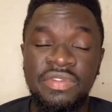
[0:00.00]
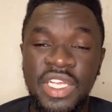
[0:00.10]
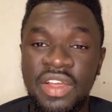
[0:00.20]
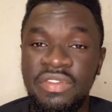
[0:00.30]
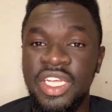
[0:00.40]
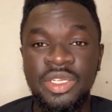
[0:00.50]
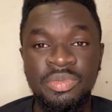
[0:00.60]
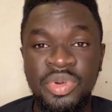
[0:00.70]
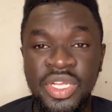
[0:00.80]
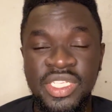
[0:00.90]
Yeah, after having an
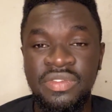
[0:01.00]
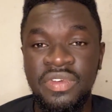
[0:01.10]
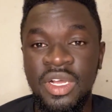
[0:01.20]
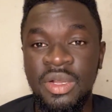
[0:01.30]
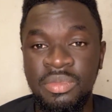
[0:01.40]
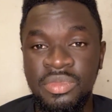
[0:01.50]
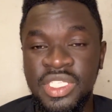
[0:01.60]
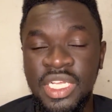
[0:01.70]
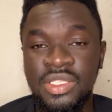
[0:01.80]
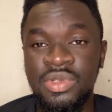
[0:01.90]
impressive
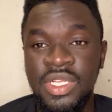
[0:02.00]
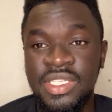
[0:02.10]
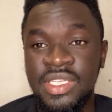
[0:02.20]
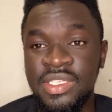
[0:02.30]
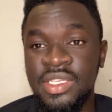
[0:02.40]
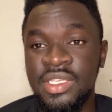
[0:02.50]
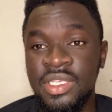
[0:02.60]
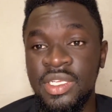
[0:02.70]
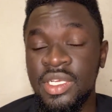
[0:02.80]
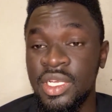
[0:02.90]
start to the
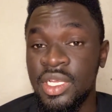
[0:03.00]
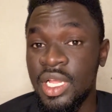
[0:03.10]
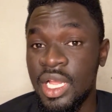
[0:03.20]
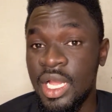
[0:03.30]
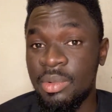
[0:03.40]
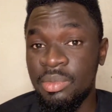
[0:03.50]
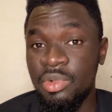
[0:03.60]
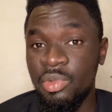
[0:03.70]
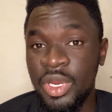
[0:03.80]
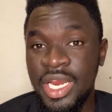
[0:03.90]
season,
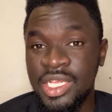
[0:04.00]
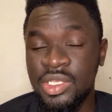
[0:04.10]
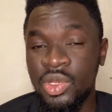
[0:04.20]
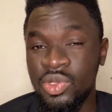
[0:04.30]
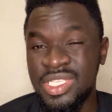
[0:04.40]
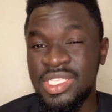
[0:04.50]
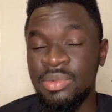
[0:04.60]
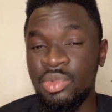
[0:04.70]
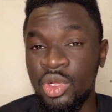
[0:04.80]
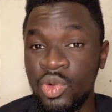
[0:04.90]
with an Slot's
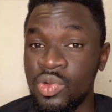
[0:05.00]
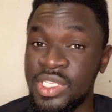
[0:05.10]
team not